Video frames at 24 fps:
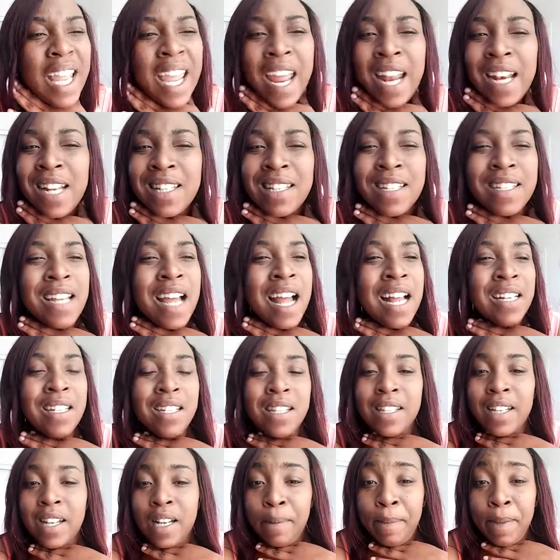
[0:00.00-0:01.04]
and it's not
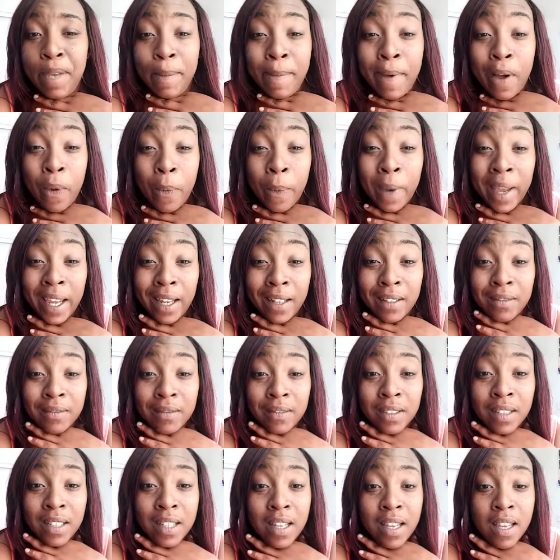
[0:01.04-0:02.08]
just going to be about weight,
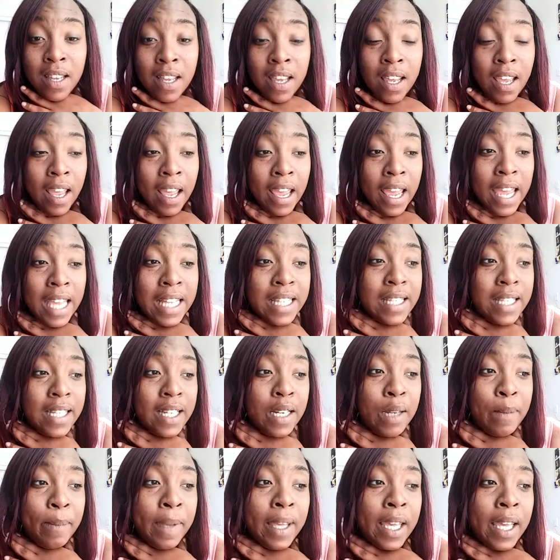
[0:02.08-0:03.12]
it's
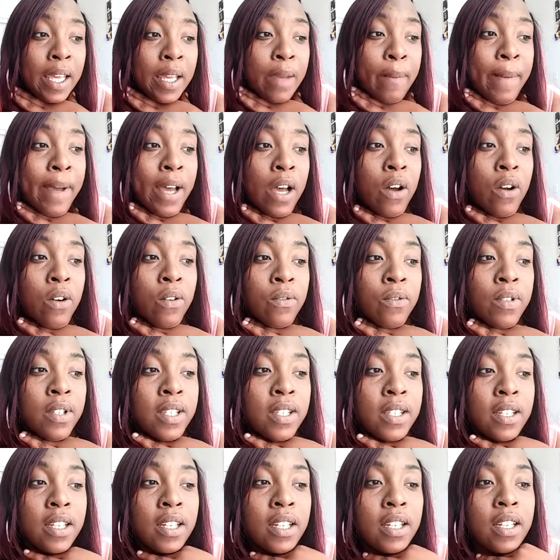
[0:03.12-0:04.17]
going to be about
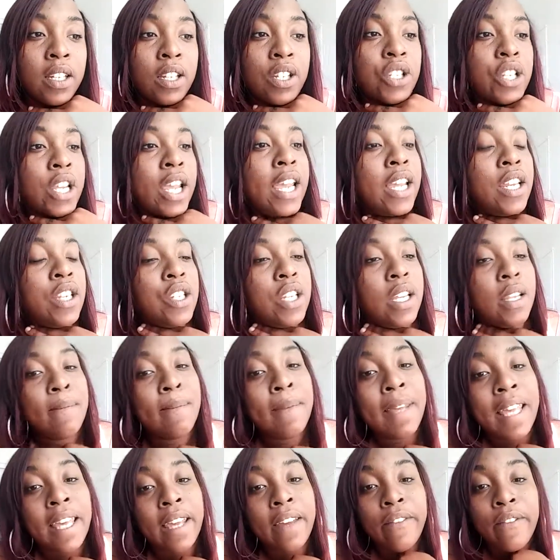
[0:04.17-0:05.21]

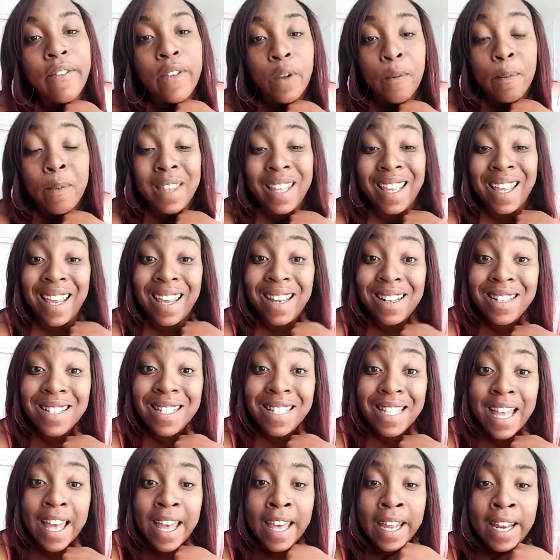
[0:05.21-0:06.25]
changing me from the
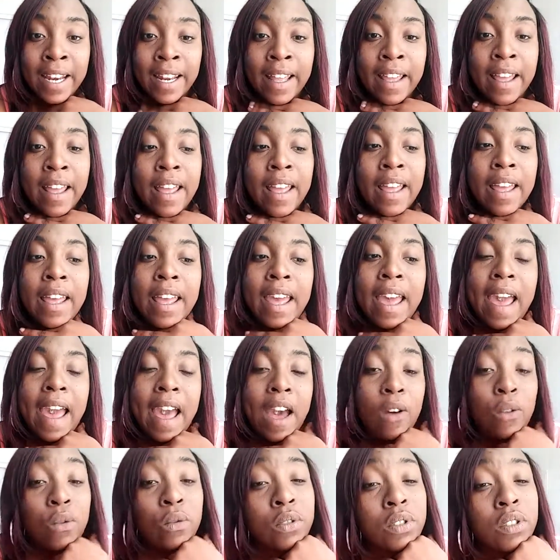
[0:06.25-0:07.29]
inside
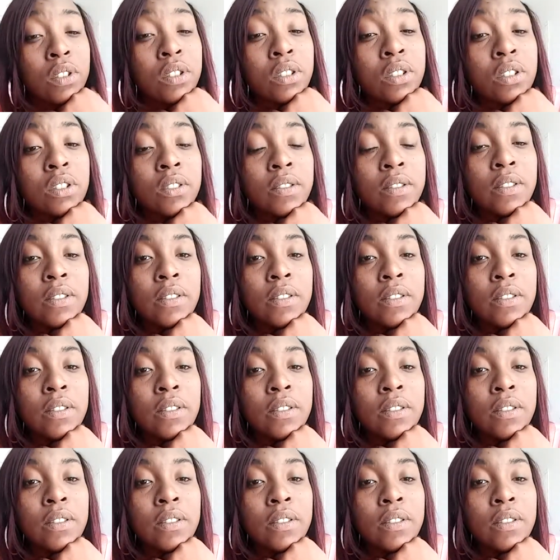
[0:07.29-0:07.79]
out.